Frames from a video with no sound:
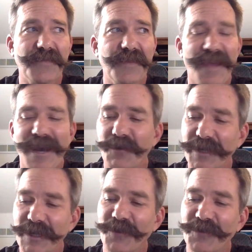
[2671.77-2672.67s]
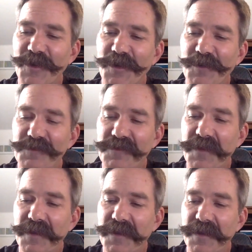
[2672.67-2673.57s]
how do we go from
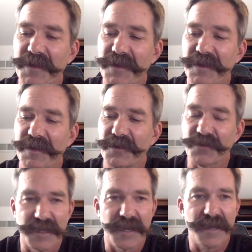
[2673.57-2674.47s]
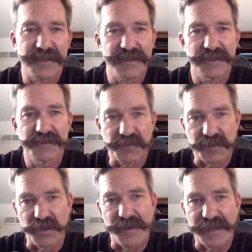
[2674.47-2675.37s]
reactive to
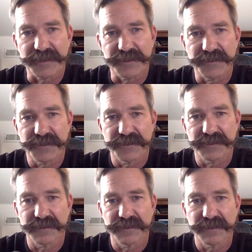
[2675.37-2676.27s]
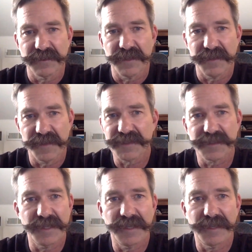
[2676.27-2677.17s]
proactive? And this is
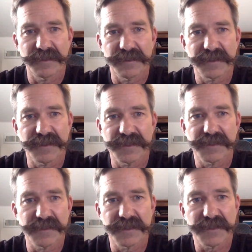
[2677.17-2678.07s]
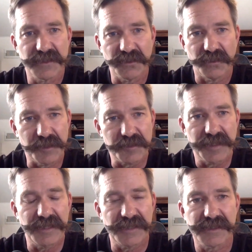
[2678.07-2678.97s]
key. This is the one
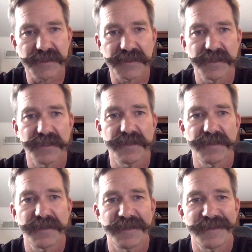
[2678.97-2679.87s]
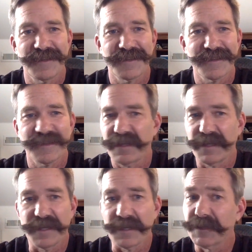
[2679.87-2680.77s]
piece that,
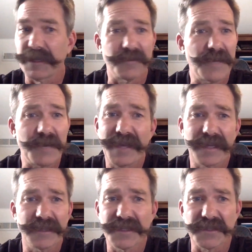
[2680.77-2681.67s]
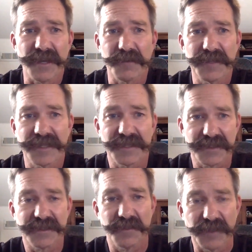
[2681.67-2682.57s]
and again, I'm not making this up
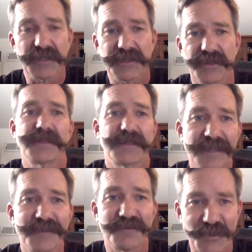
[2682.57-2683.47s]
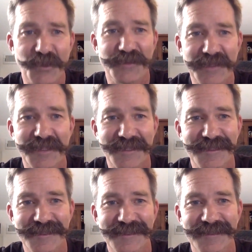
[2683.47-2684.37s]
because the military has again proven
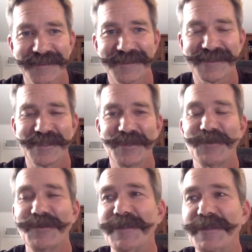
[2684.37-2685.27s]
this. So